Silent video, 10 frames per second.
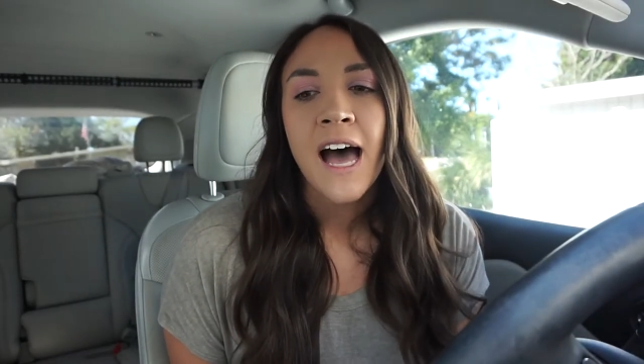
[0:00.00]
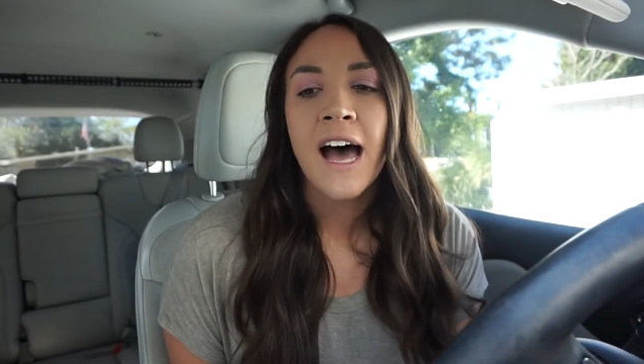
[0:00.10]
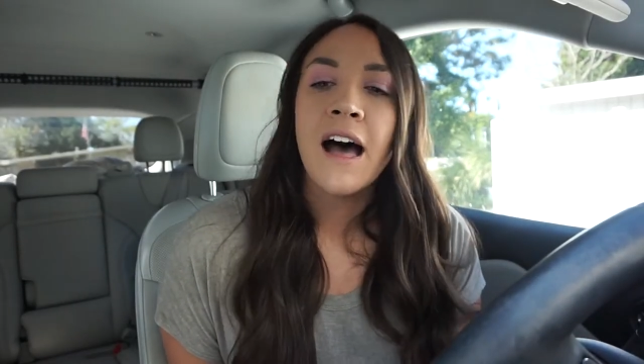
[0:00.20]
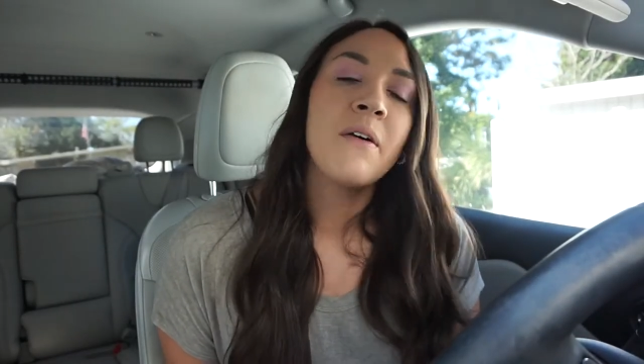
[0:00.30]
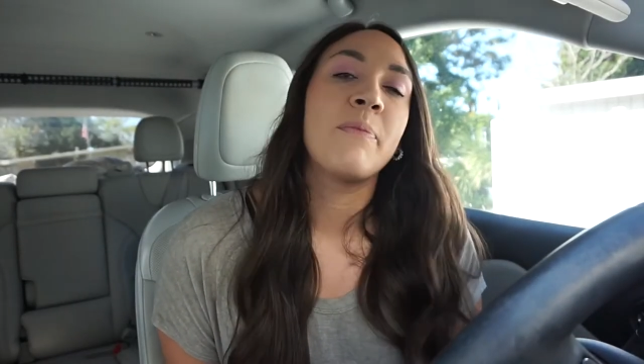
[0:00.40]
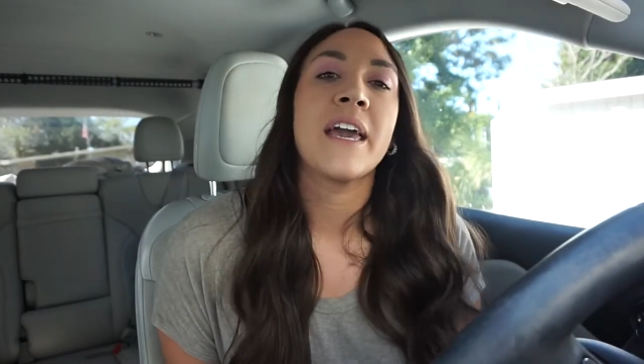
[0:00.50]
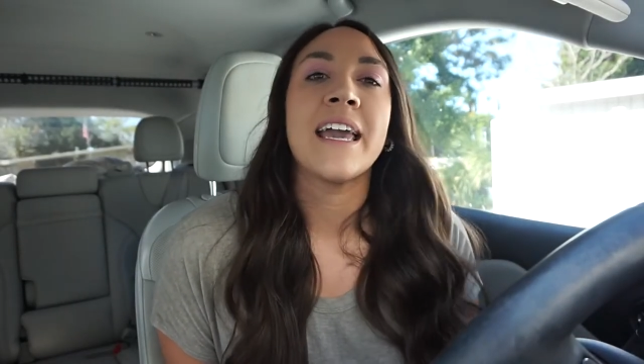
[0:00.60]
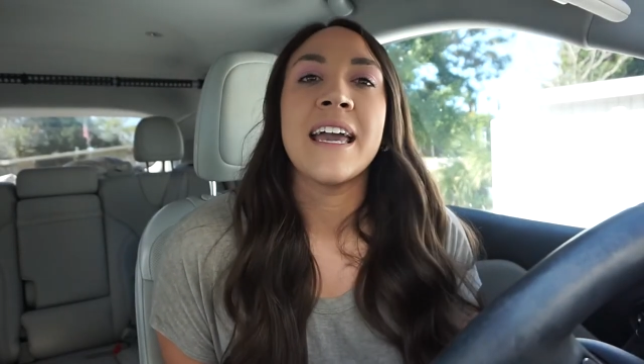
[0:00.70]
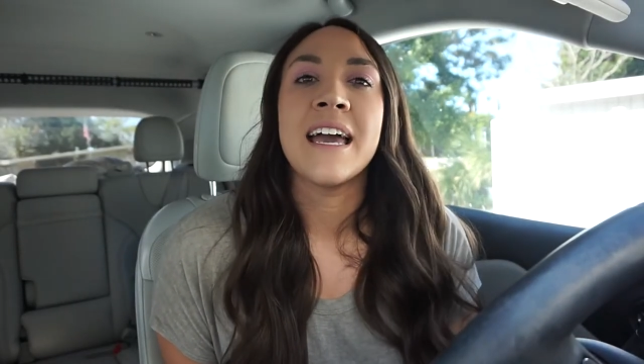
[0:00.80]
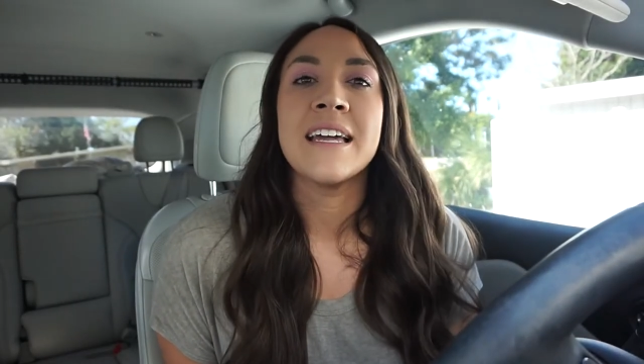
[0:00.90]
Um,
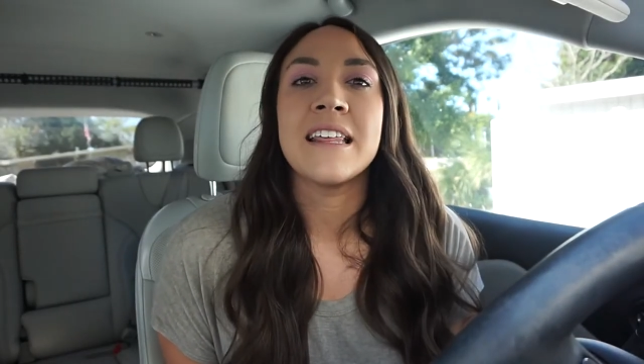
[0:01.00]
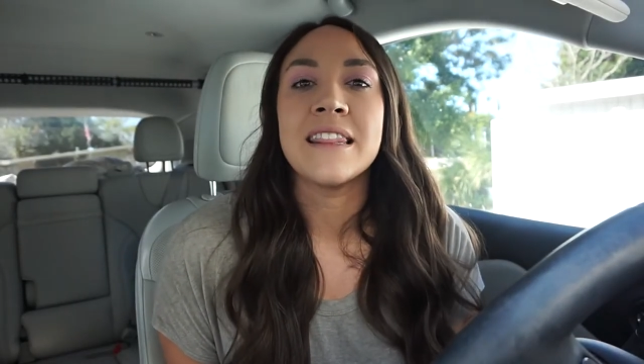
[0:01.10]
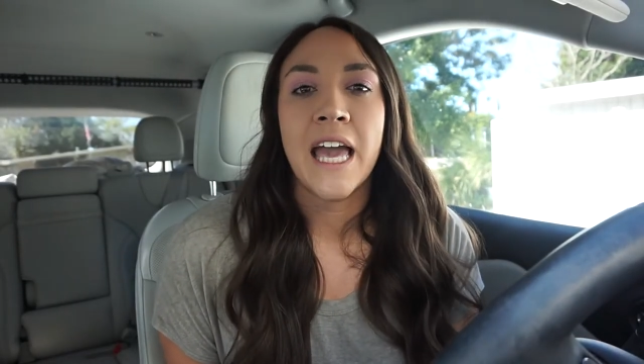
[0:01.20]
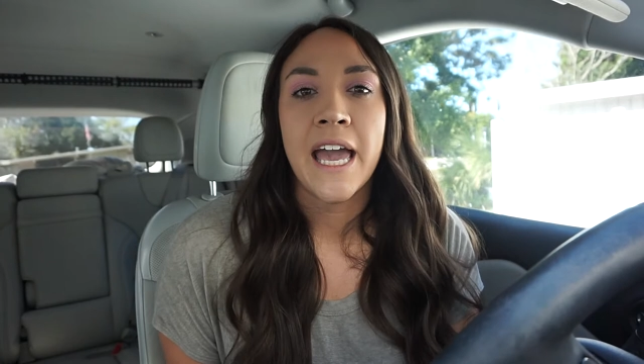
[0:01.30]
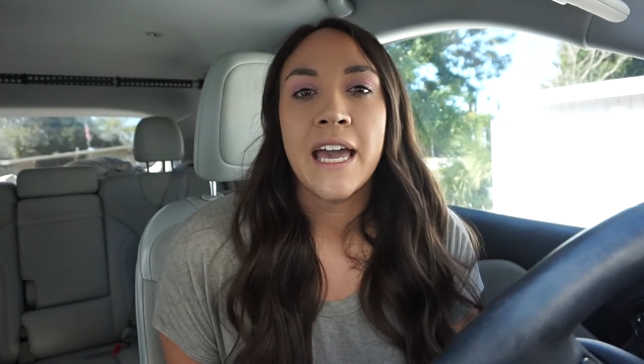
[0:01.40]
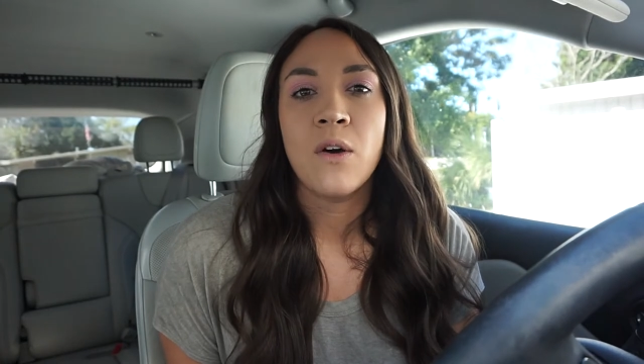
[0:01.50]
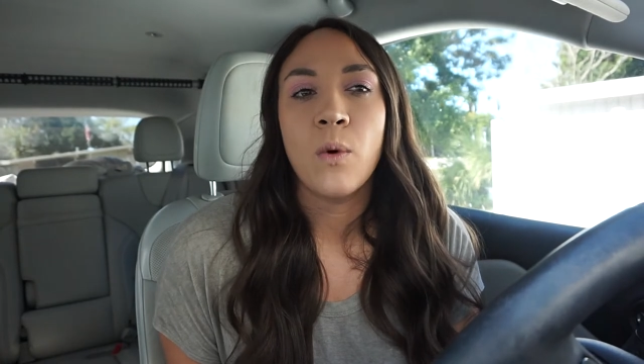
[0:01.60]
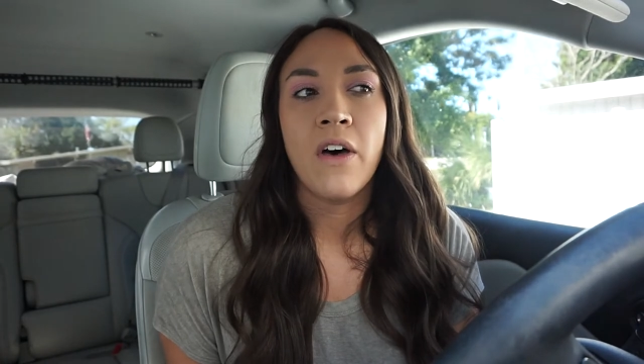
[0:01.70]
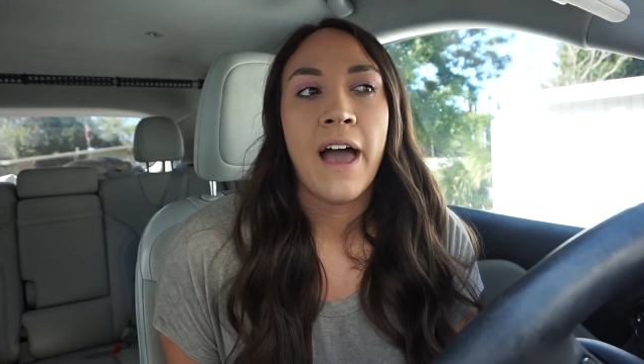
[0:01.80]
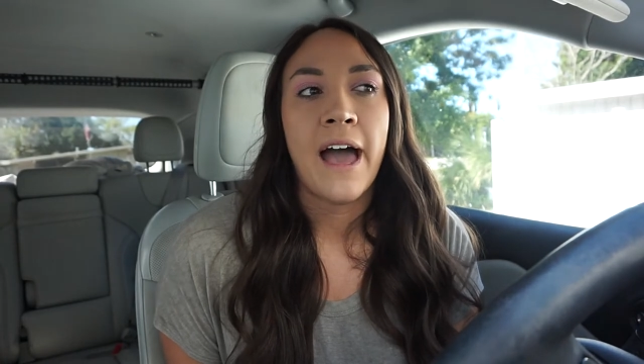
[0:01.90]
and they
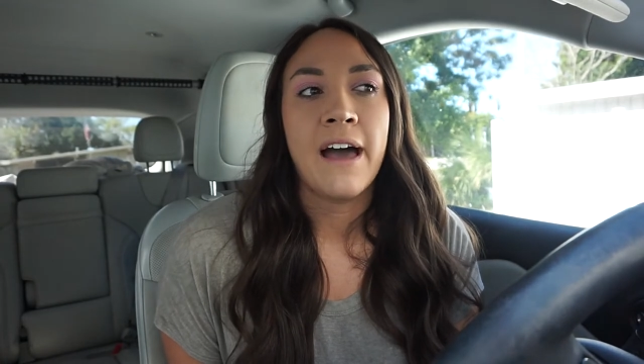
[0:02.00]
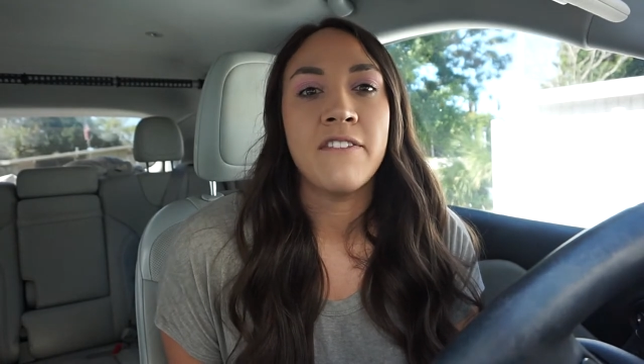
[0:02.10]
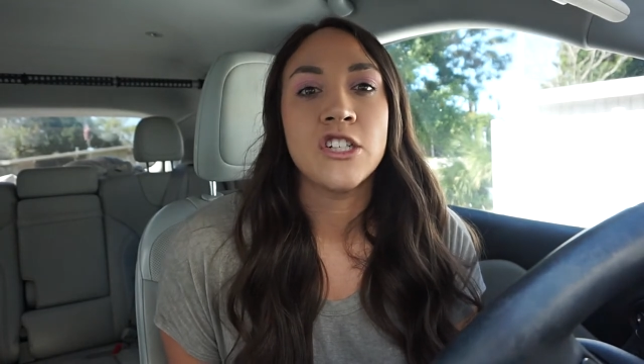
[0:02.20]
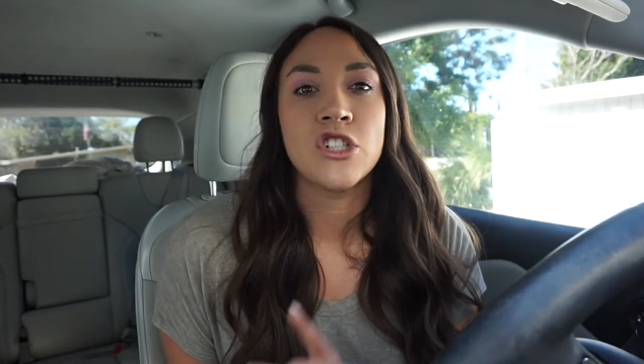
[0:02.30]
will have